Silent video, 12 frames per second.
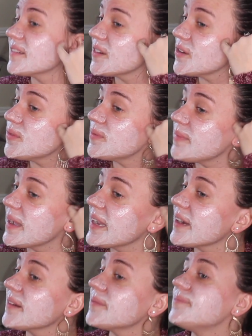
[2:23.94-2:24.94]
Ooh, my
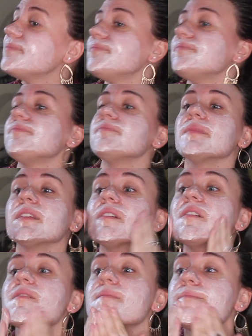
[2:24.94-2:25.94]
hair.
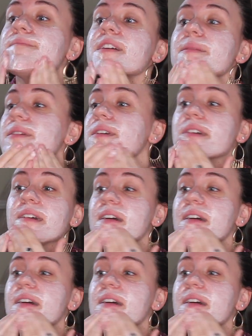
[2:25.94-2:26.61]
Maybe.